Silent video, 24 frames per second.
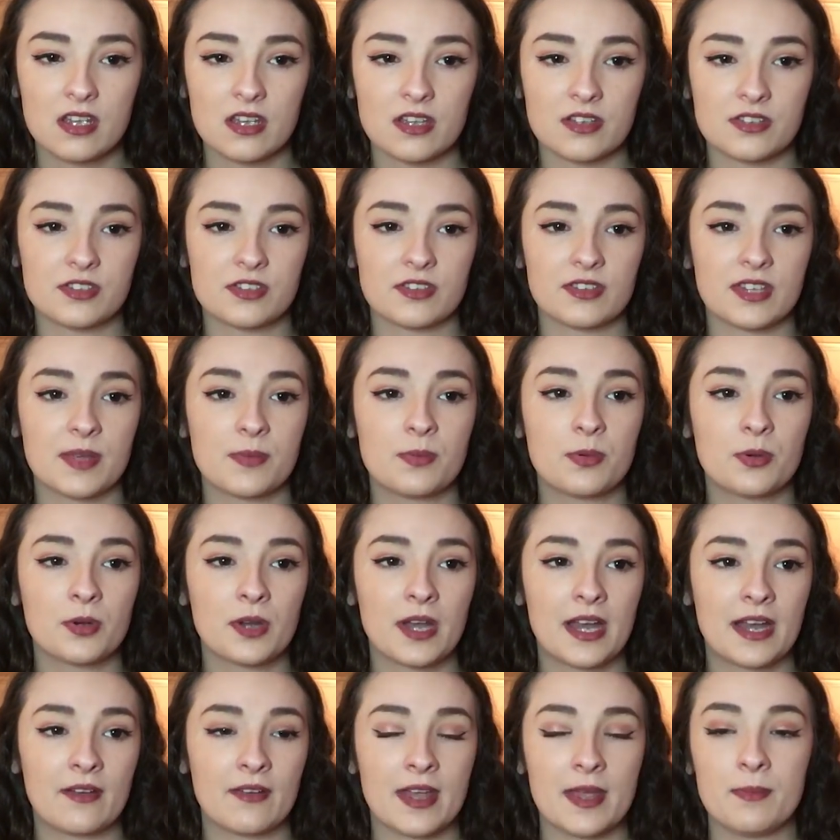And so they put
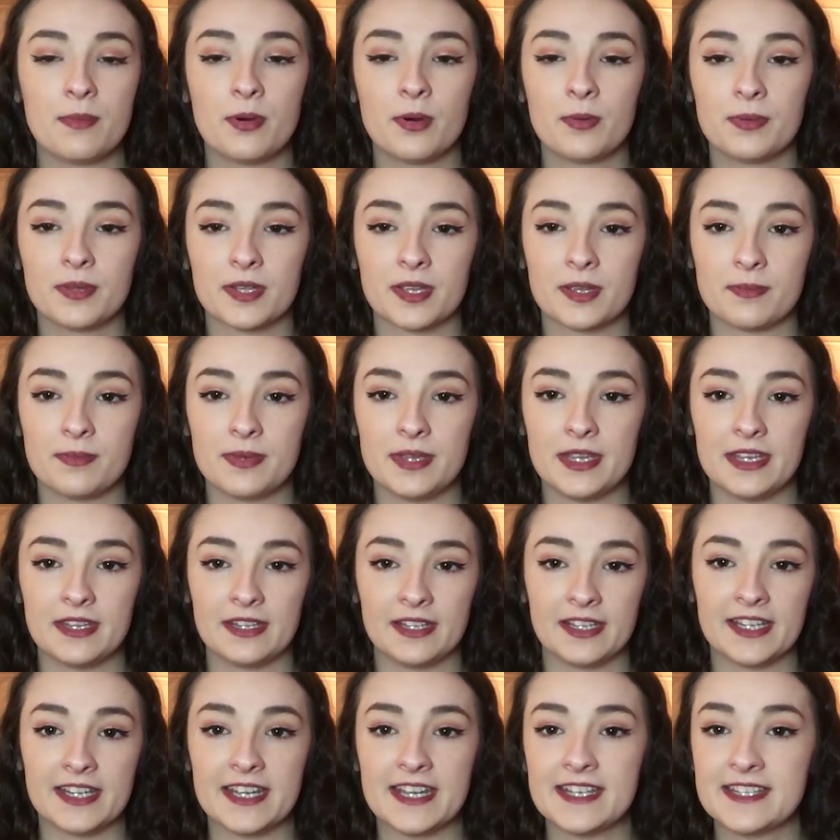out a public
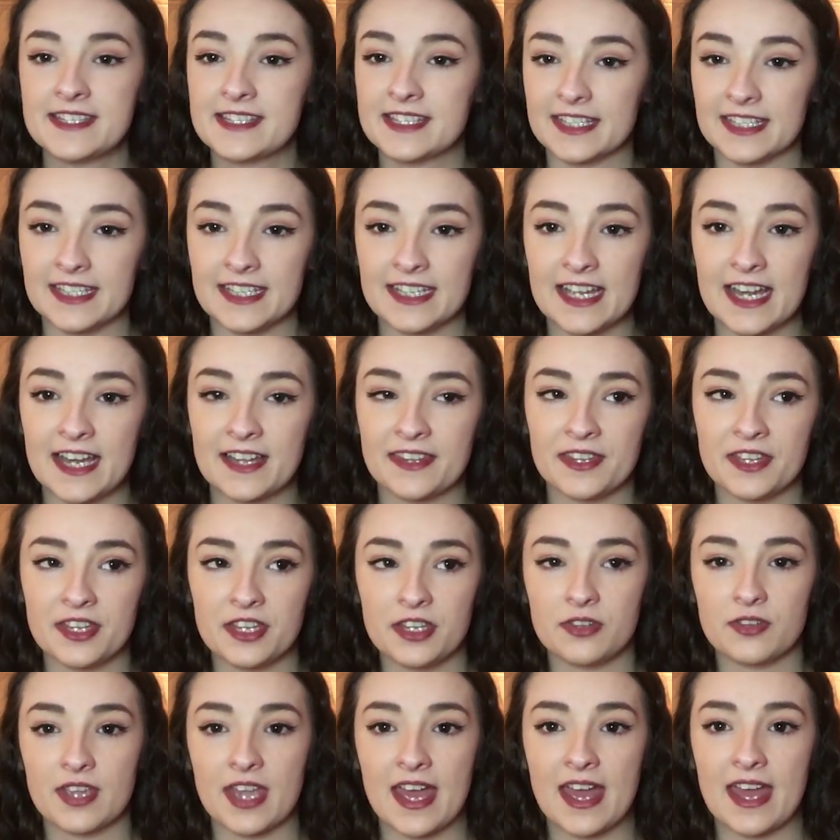appeal in Italy and
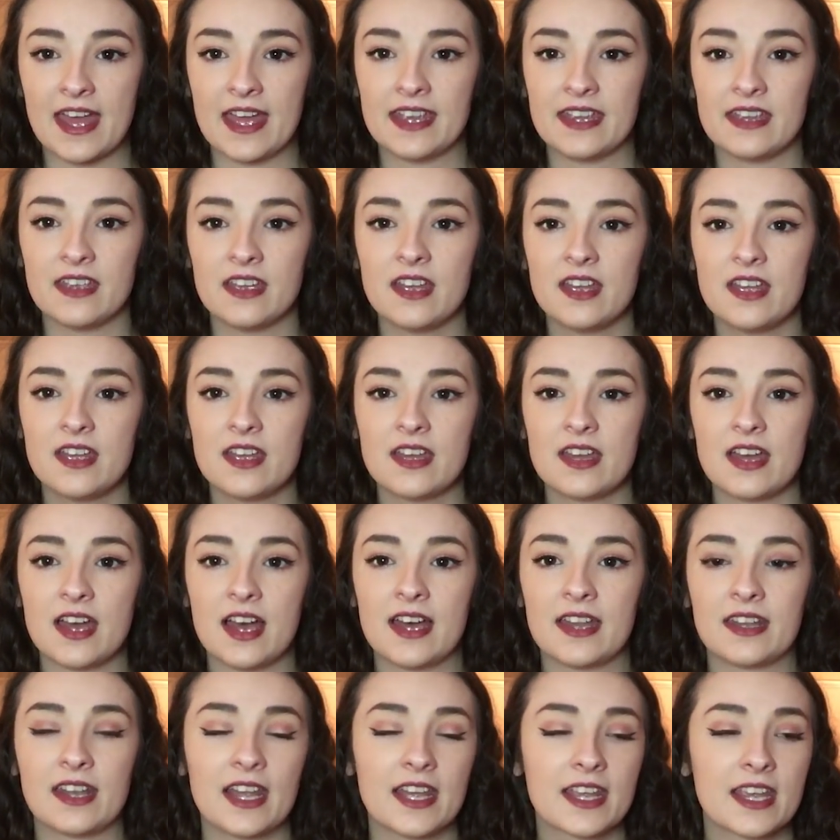the UK.
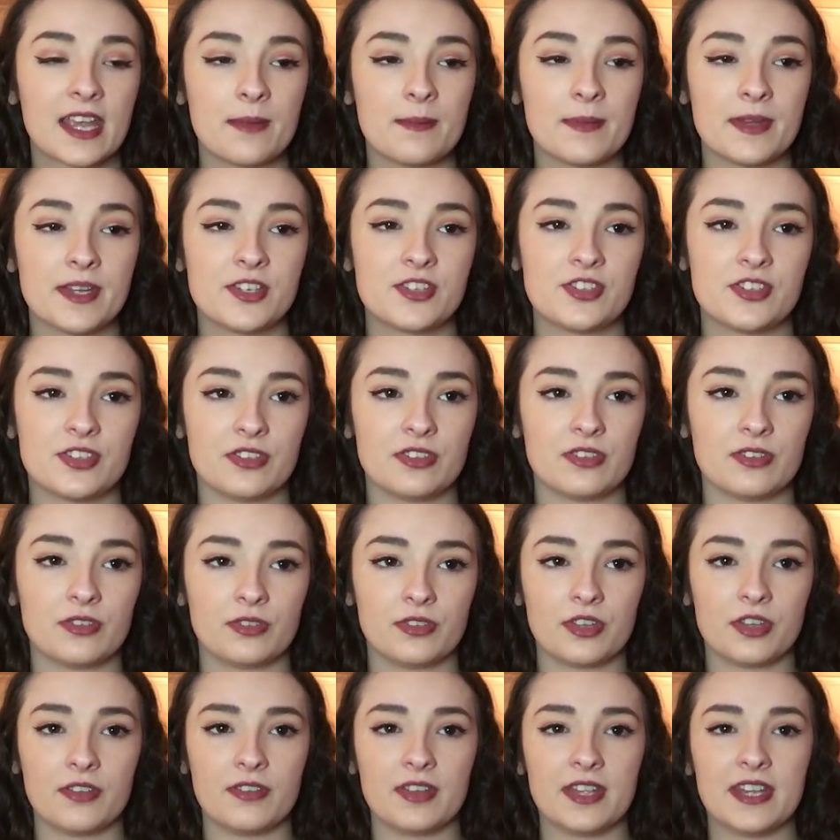And like I mentioned,
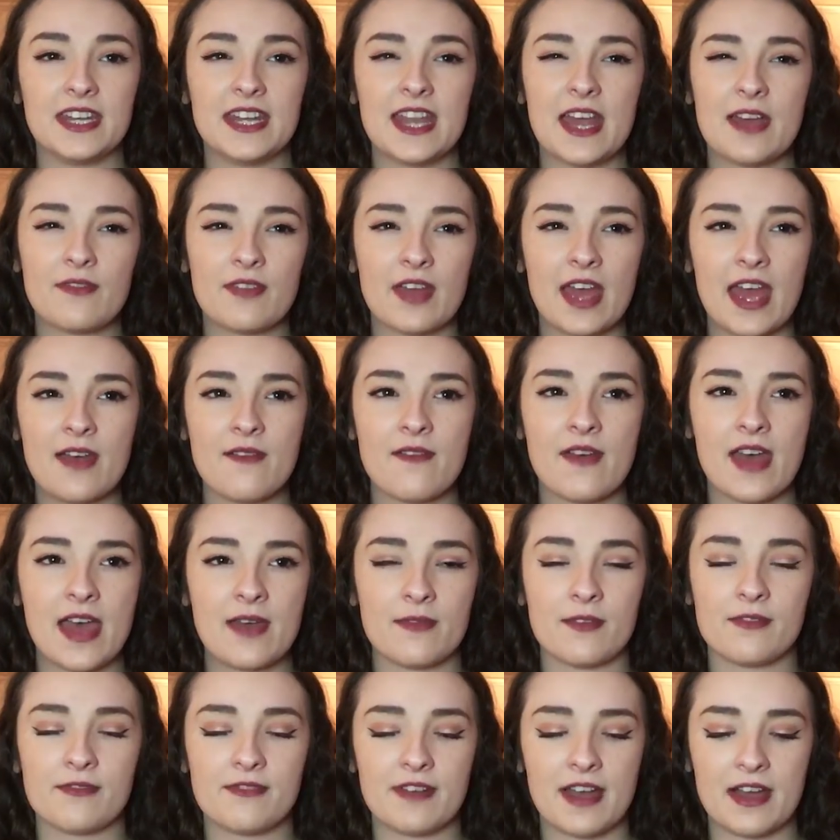although they never, ever,
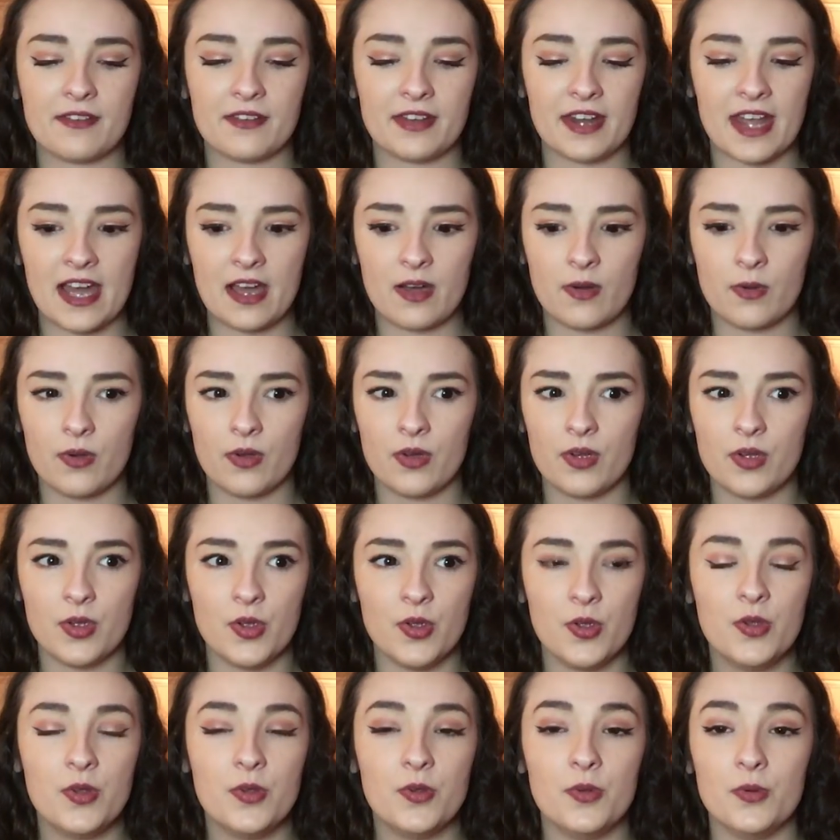ever found out
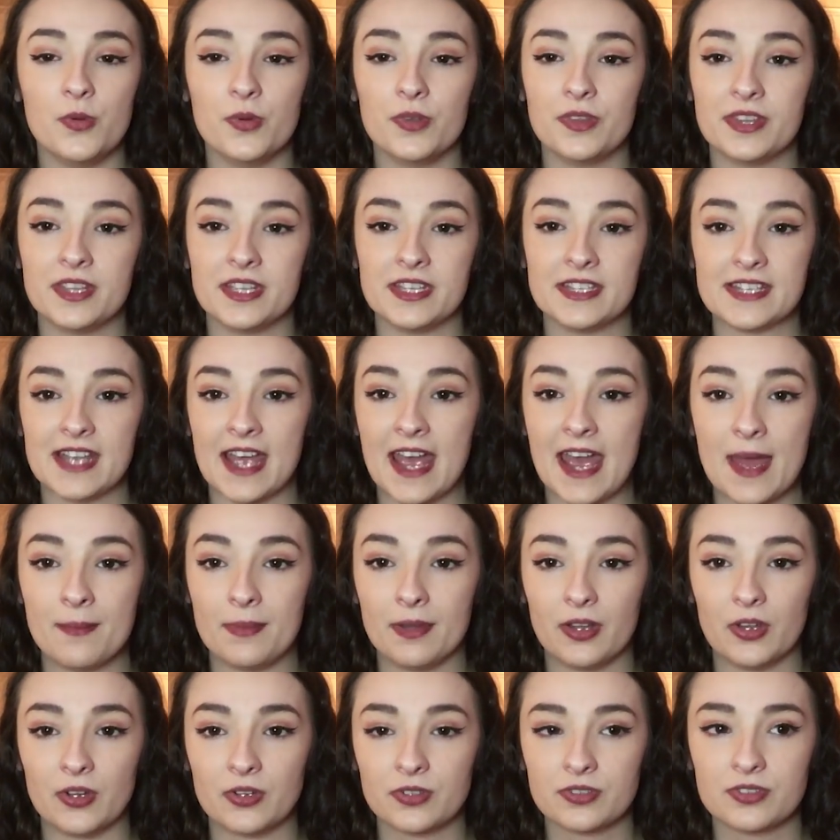who this hair
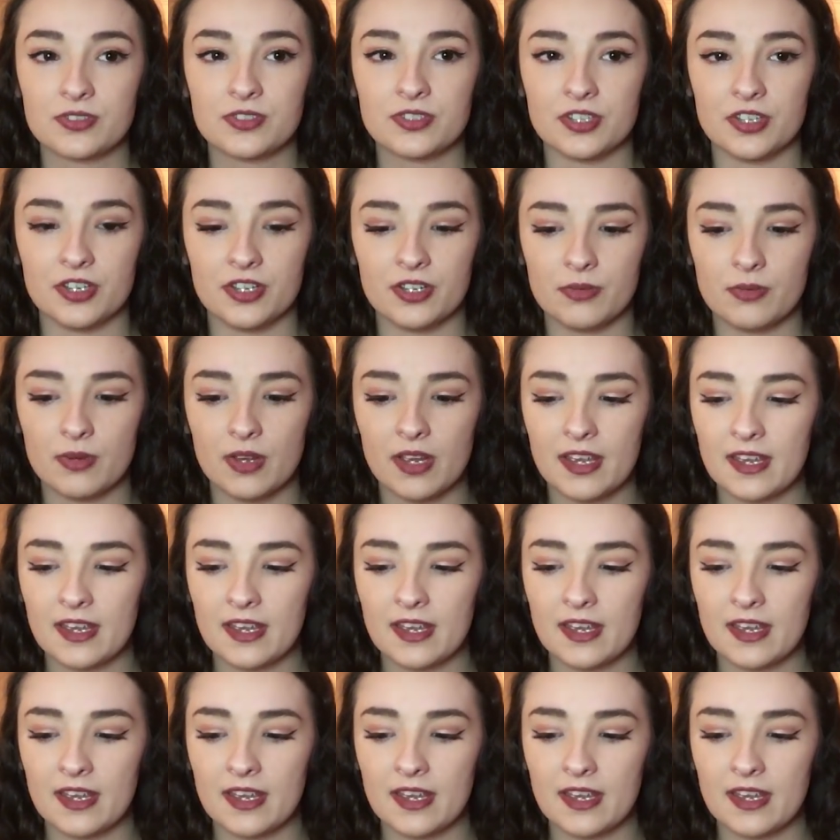belonged to,